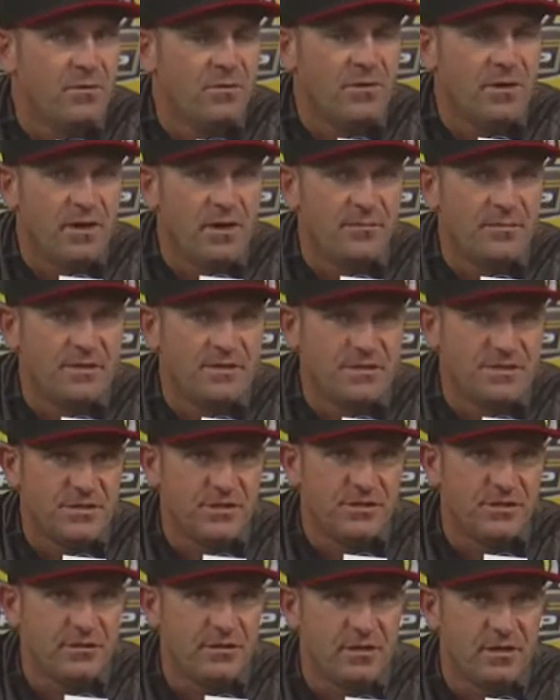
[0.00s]
Well, I mean,
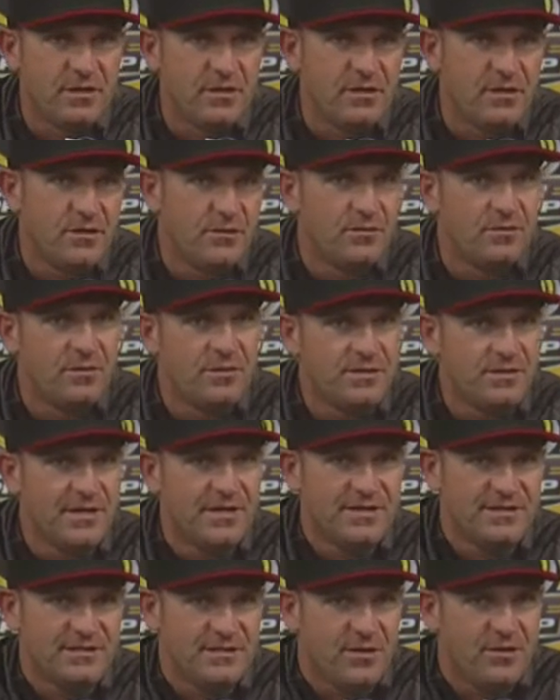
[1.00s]
certainly, you know,
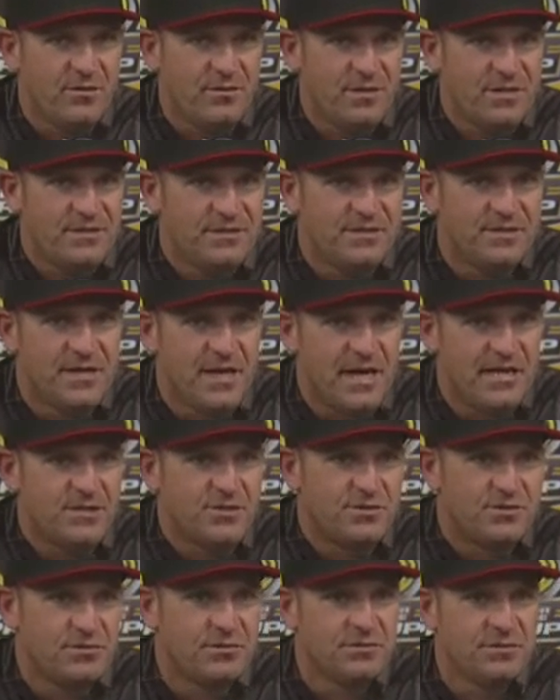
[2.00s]
it's always
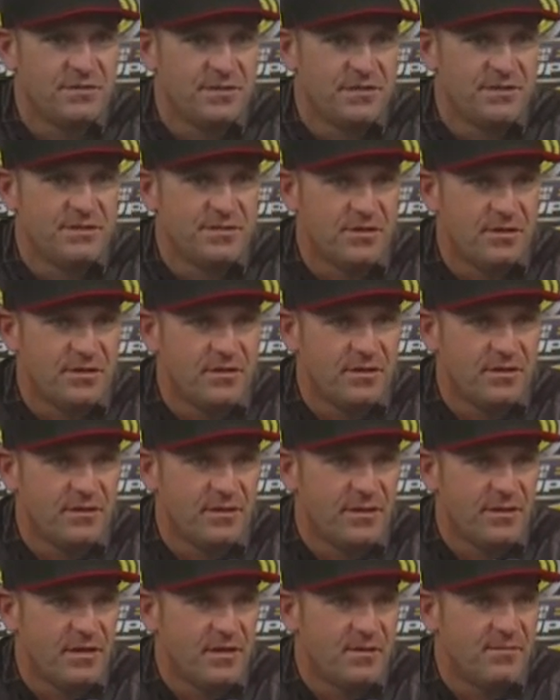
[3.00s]
natural to start
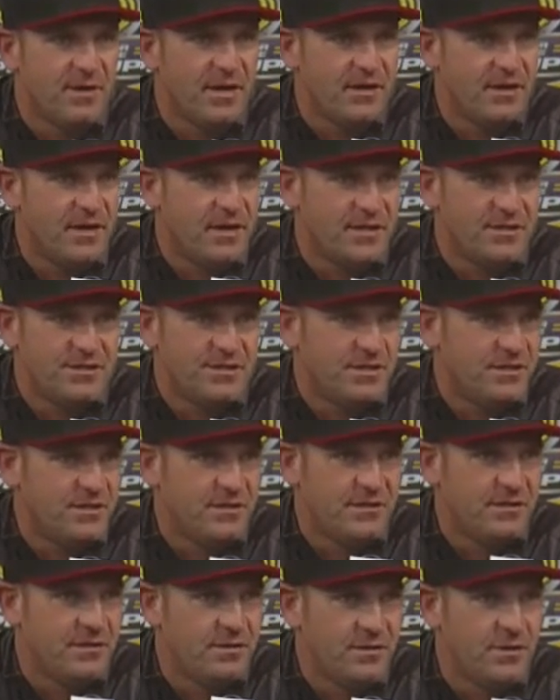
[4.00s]
thinking about next
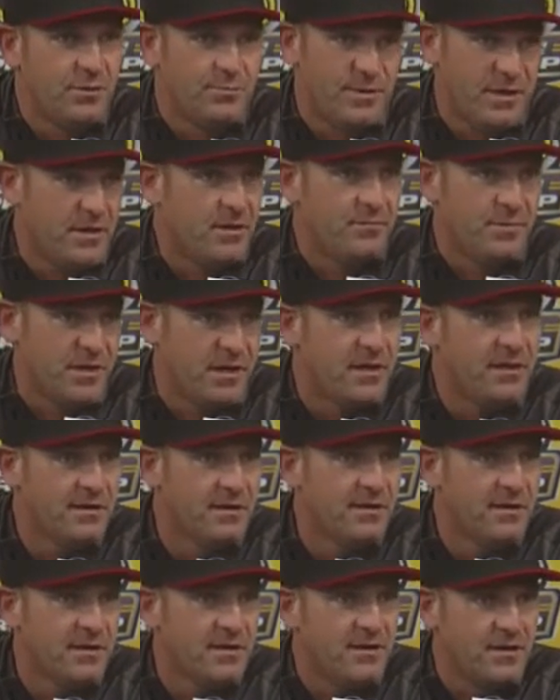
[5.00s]
year. You better be.
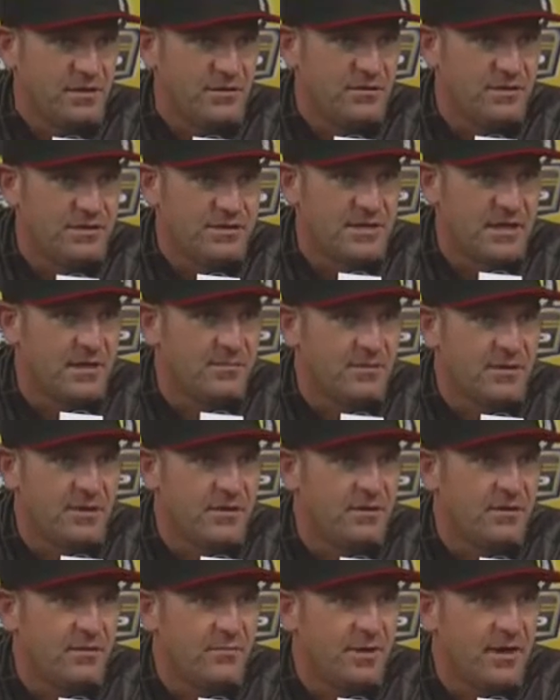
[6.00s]
You know, this time of
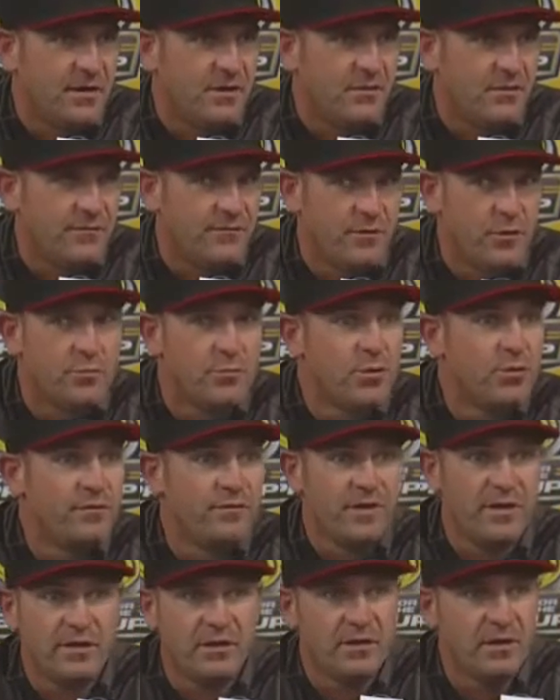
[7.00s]
year, no matter if you're
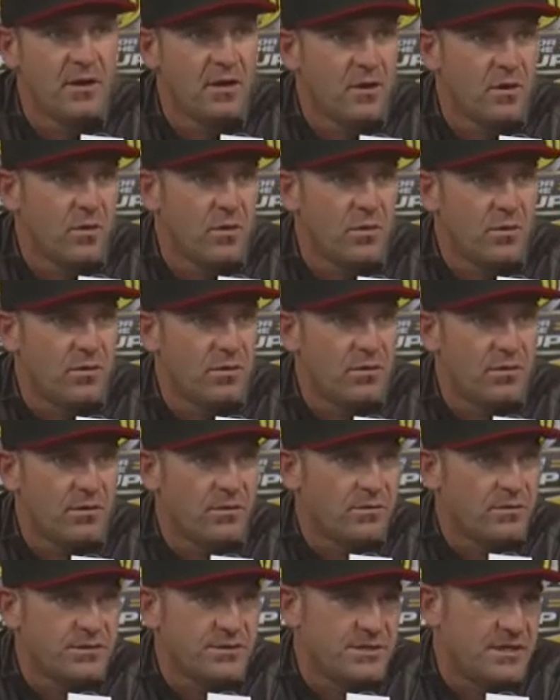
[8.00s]
moving
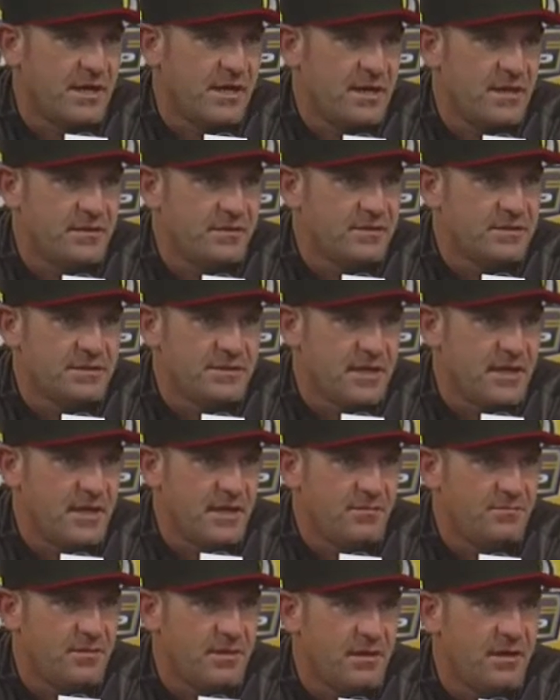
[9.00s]
or staying the
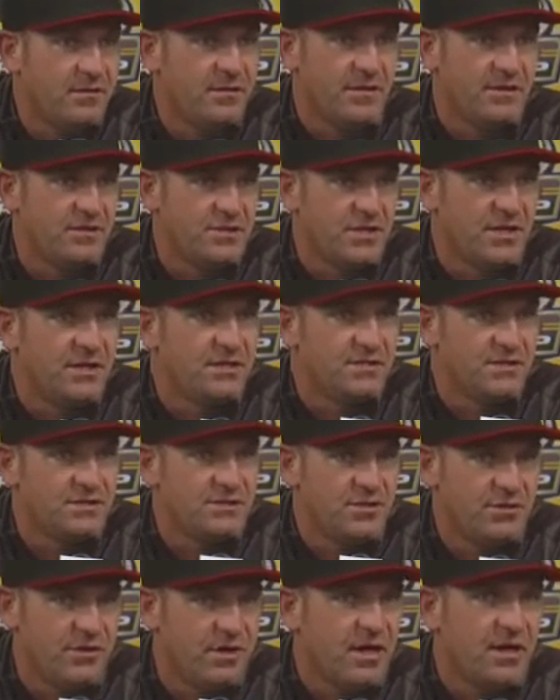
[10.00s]
same, nothing
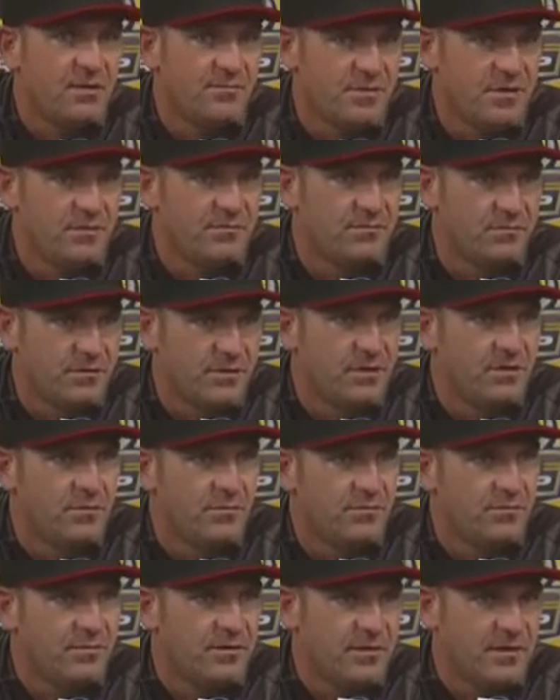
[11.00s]
changes. You got to be, you
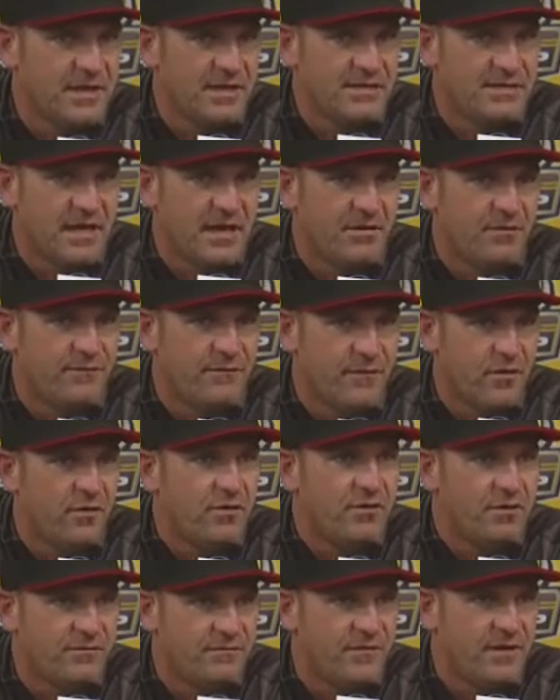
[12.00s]
know, that's how
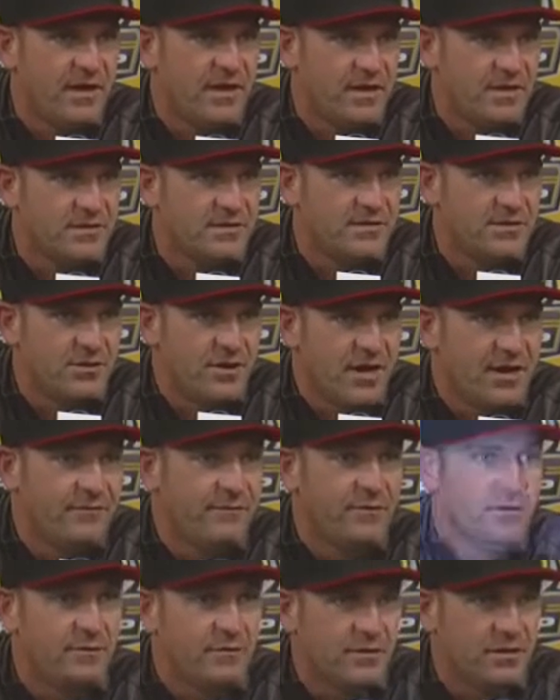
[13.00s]
far in advance you
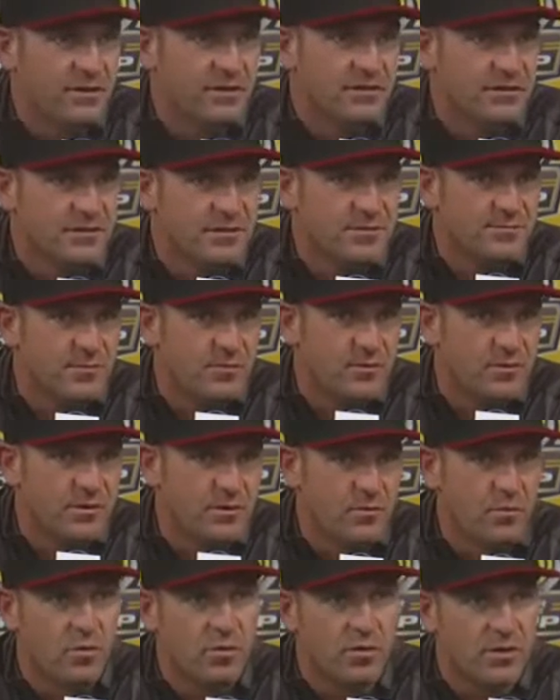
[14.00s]
have to look in this
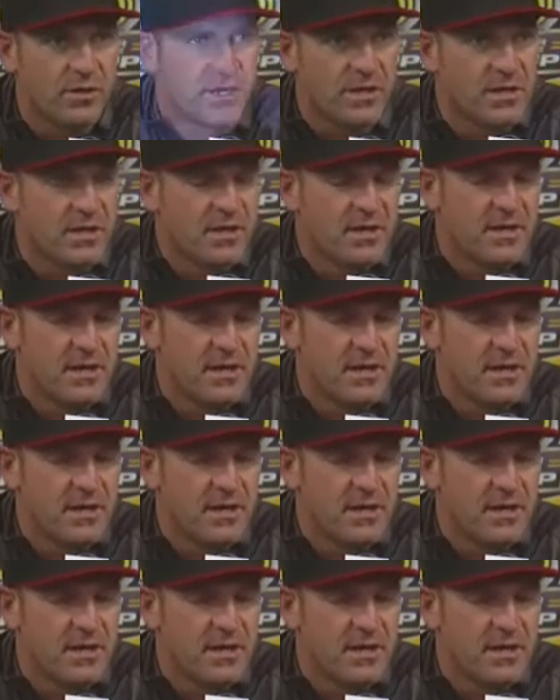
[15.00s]
sport and work.